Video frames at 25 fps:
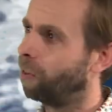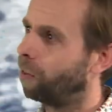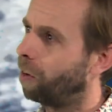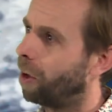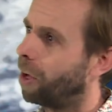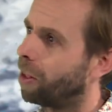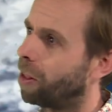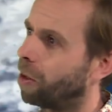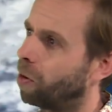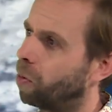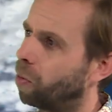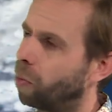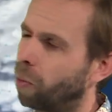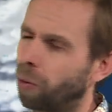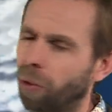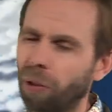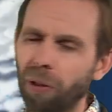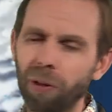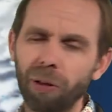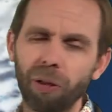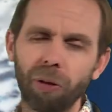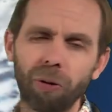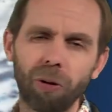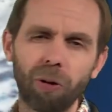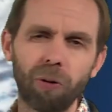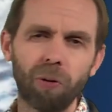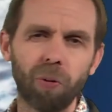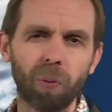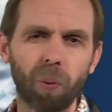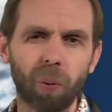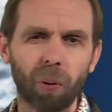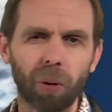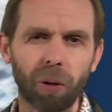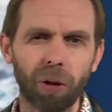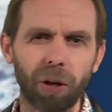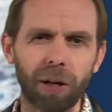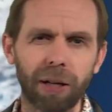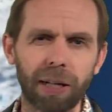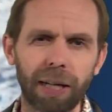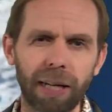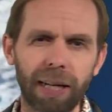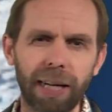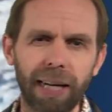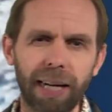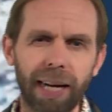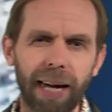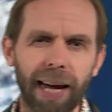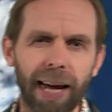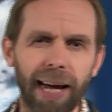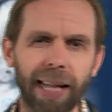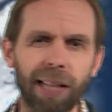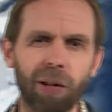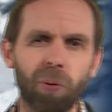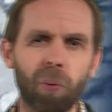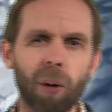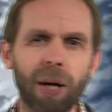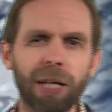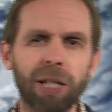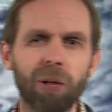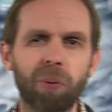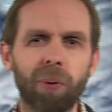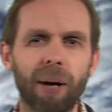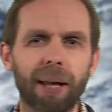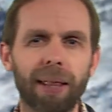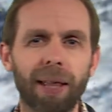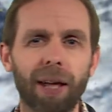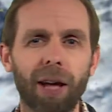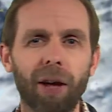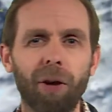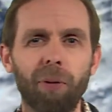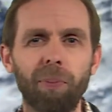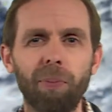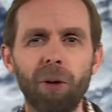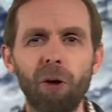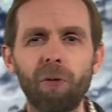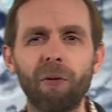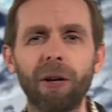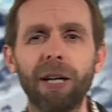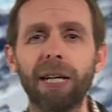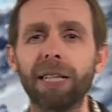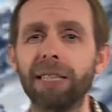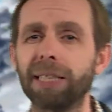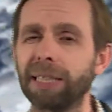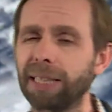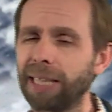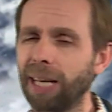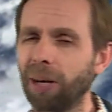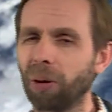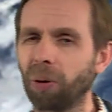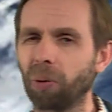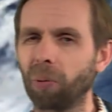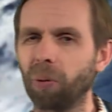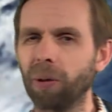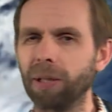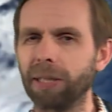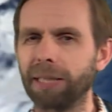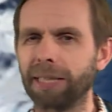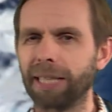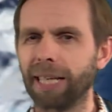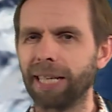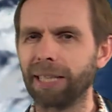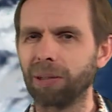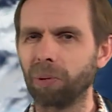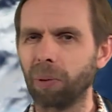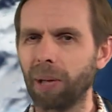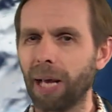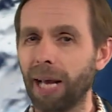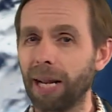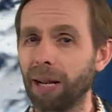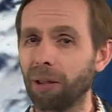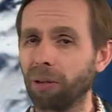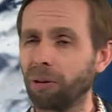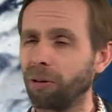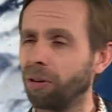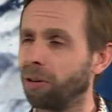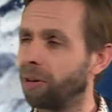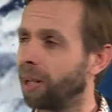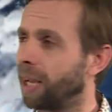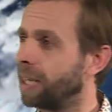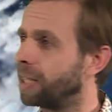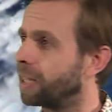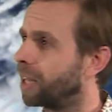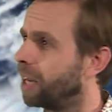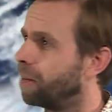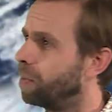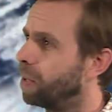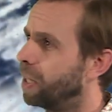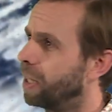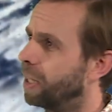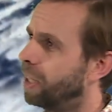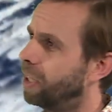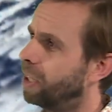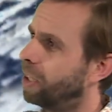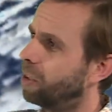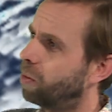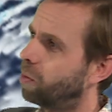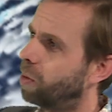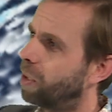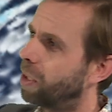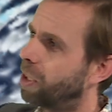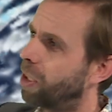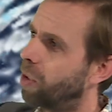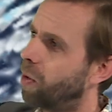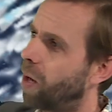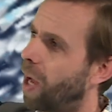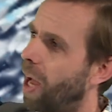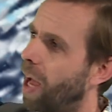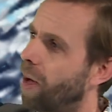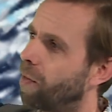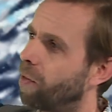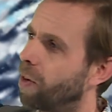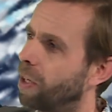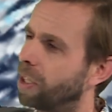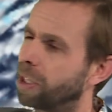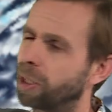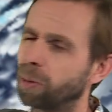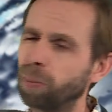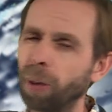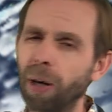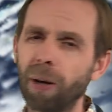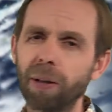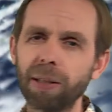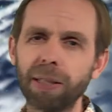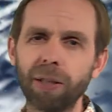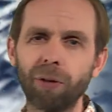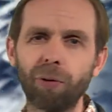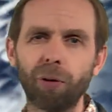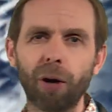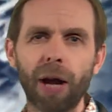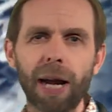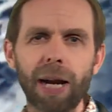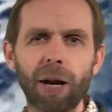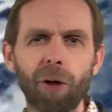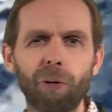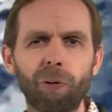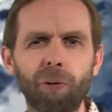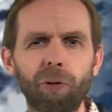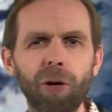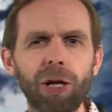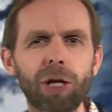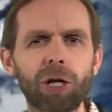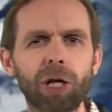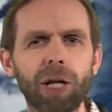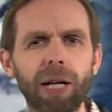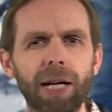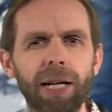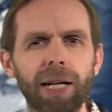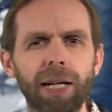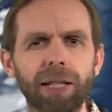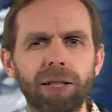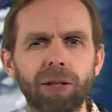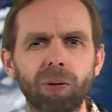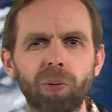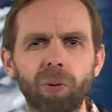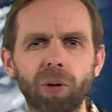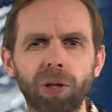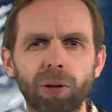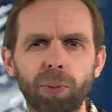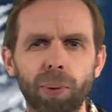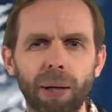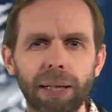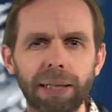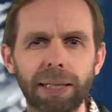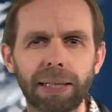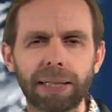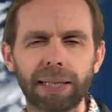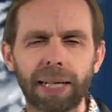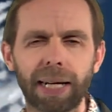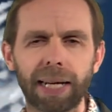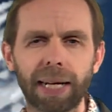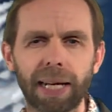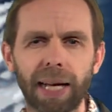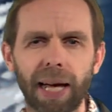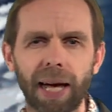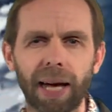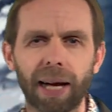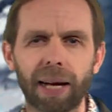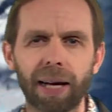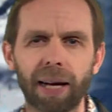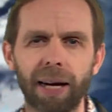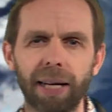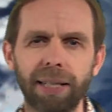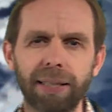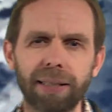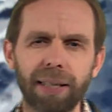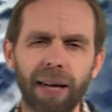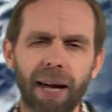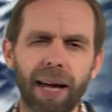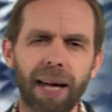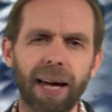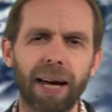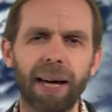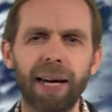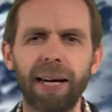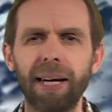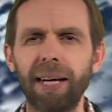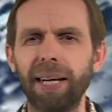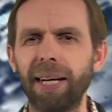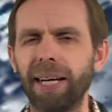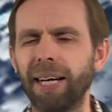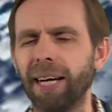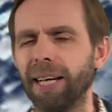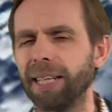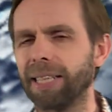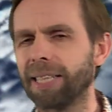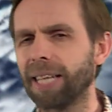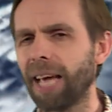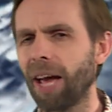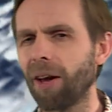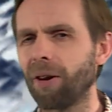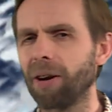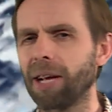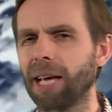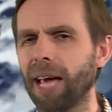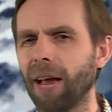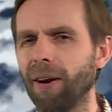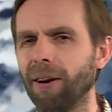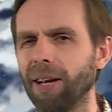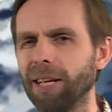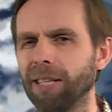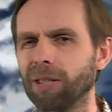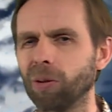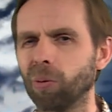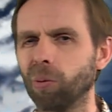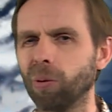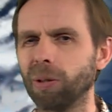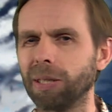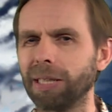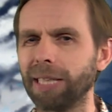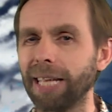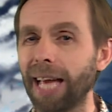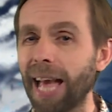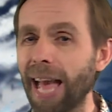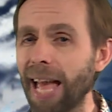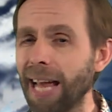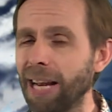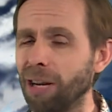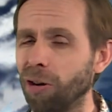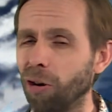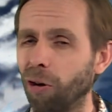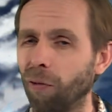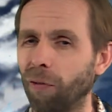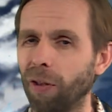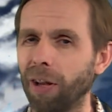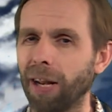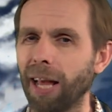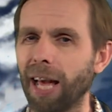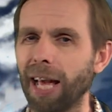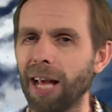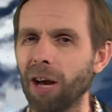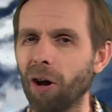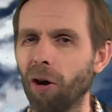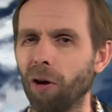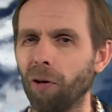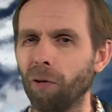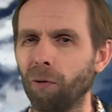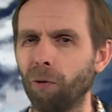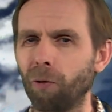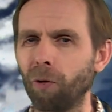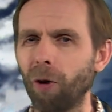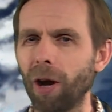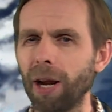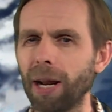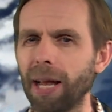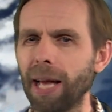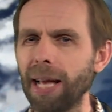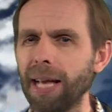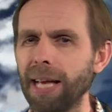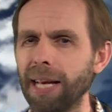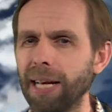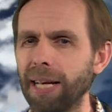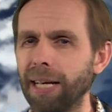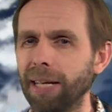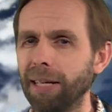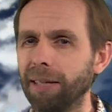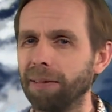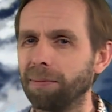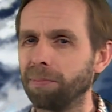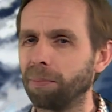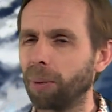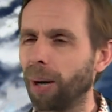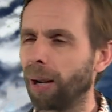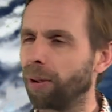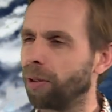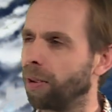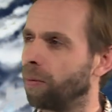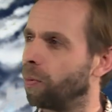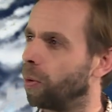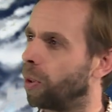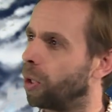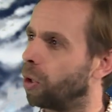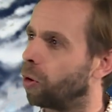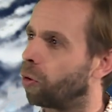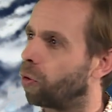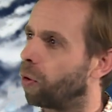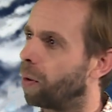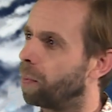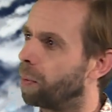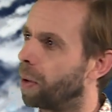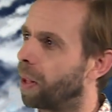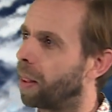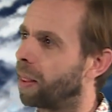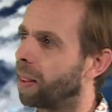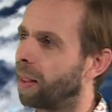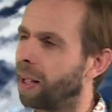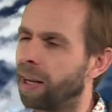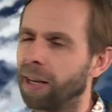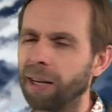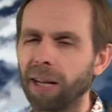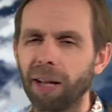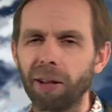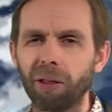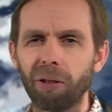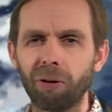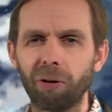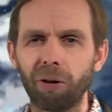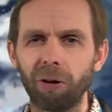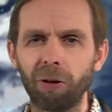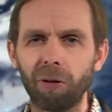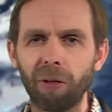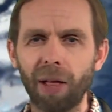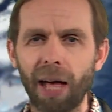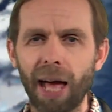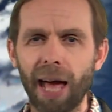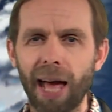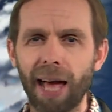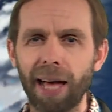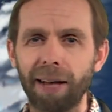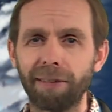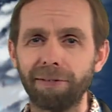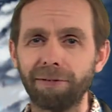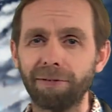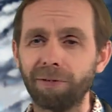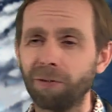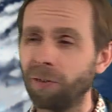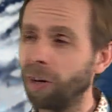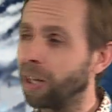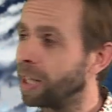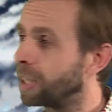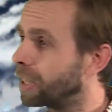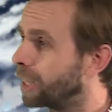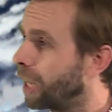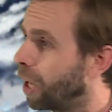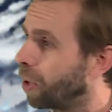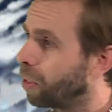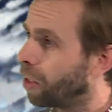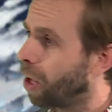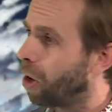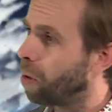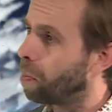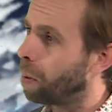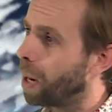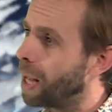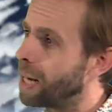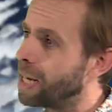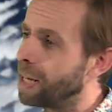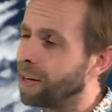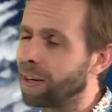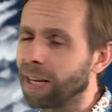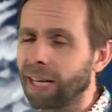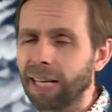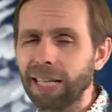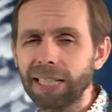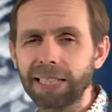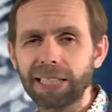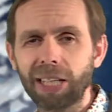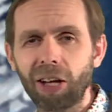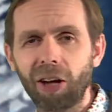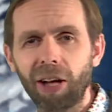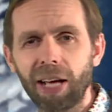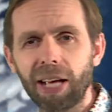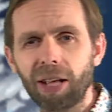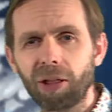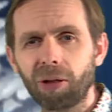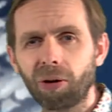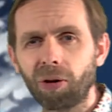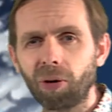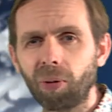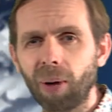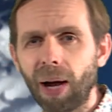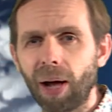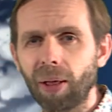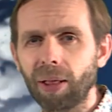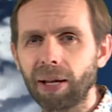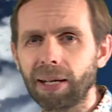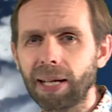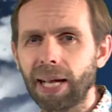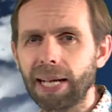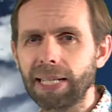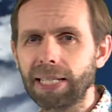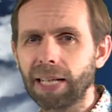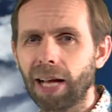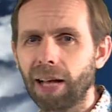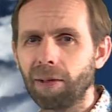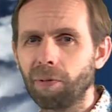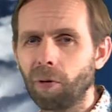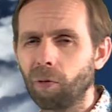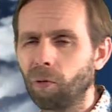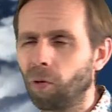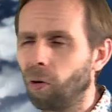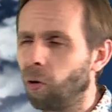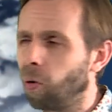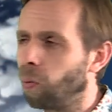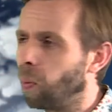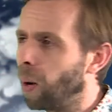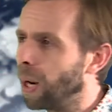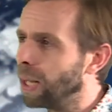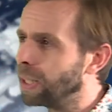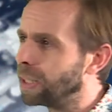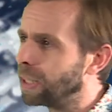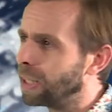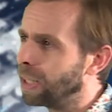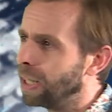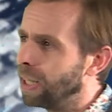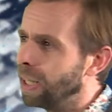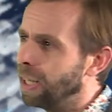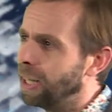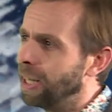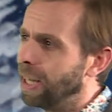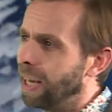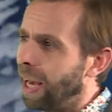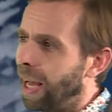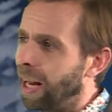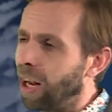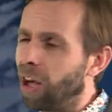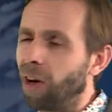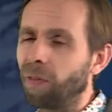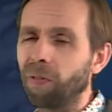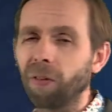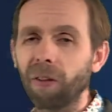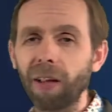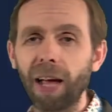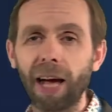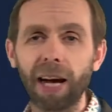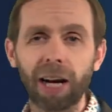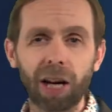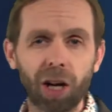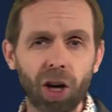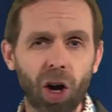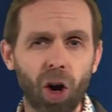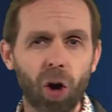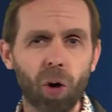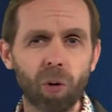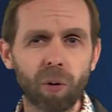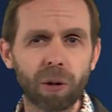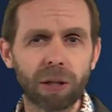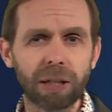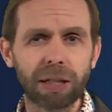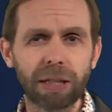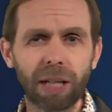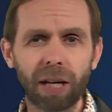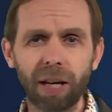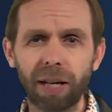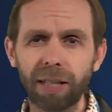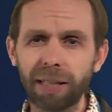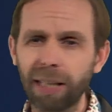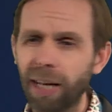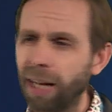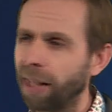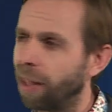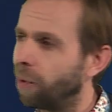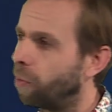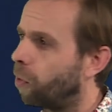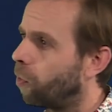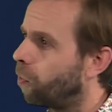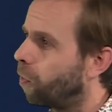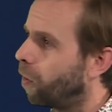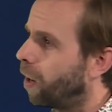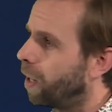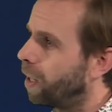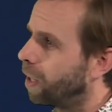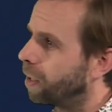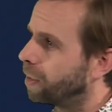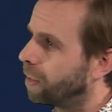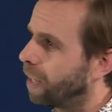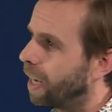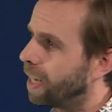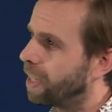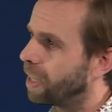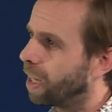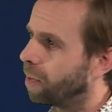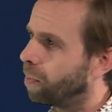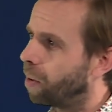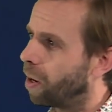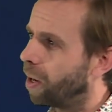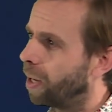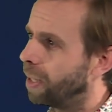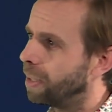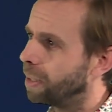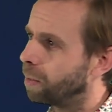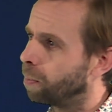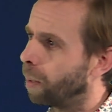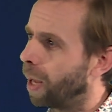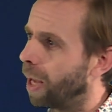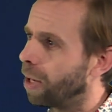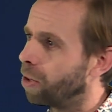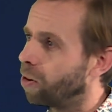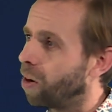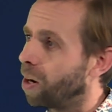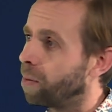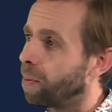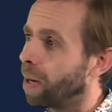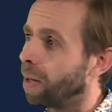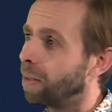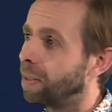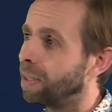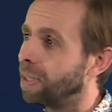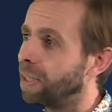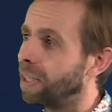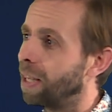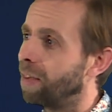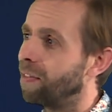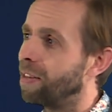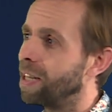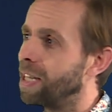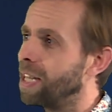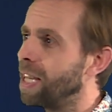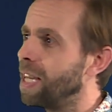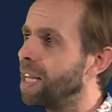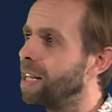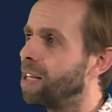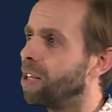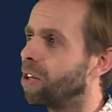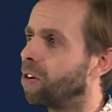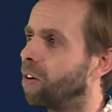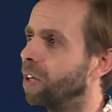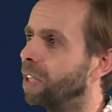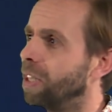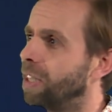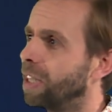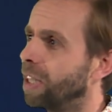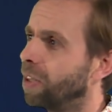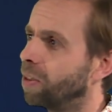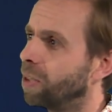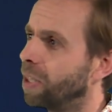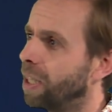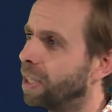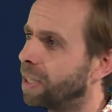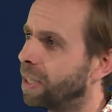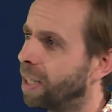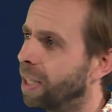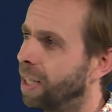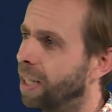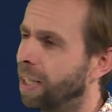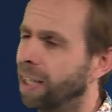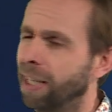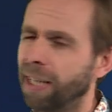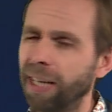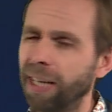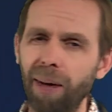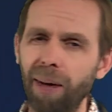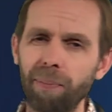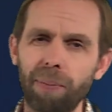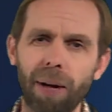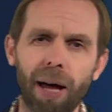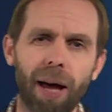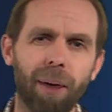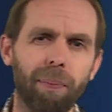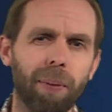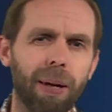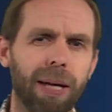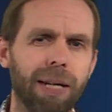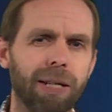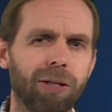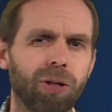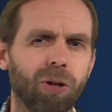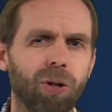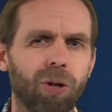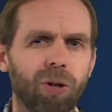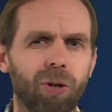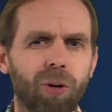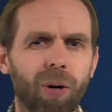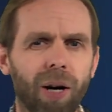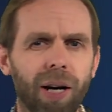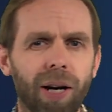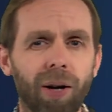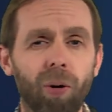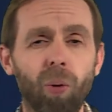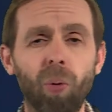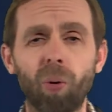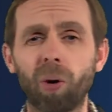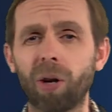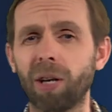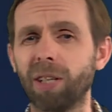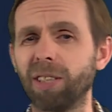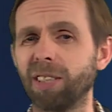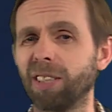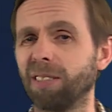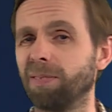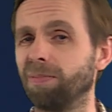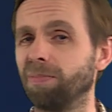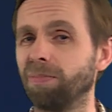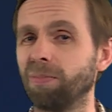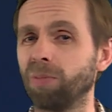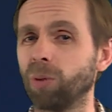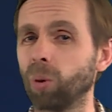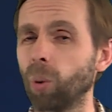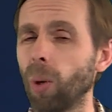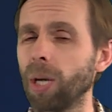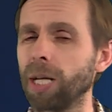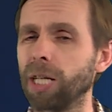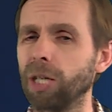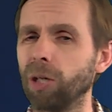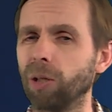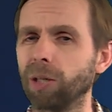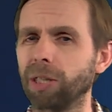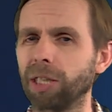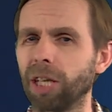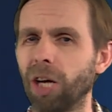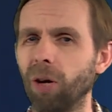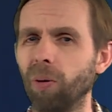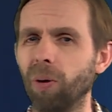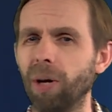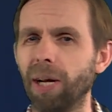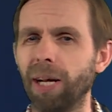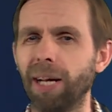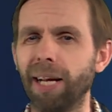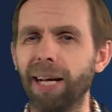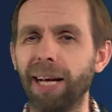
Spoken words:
further north through Northland, and the wetter weather moving southwards as we head through the daytime. One or two heavier spells of rain reaching in towards places like Kaitaia and Kerikeri towards the end of the day on Friday, and perhaps even with the odd rumble of thunder through there. Further south though, plenty of clear sky throughout the daytime for Wellington, and after that cold start I think we'll find our daytime highs back to around about 17 degrees Celsius, but up into Auckland 20 or so,